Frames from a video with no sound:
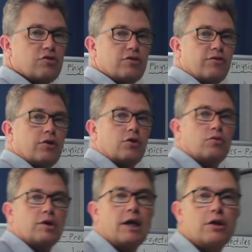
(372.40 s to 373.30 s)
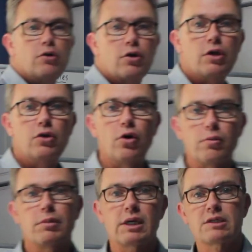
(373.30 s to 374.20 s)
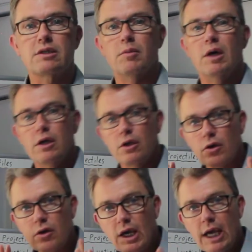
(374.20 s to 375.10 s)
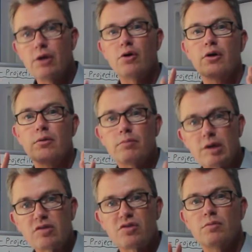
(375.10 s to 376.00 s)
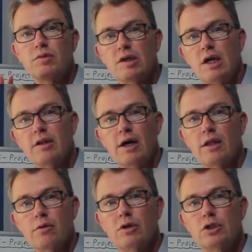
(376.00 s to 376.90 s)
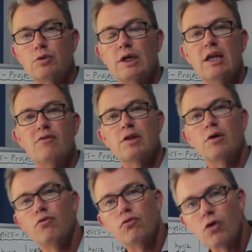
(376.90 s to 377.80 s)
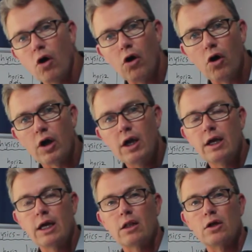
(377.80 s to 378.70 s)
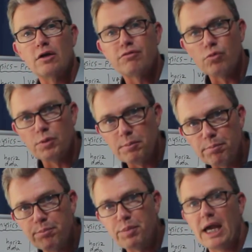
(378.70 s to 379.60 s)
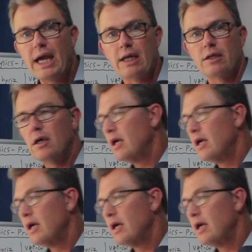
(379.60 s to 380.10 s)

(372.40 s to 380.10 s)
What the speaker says: use vertical data. You cannot mix them. You cannot mix them together, otherwise you'll get everything wrong and life will be bad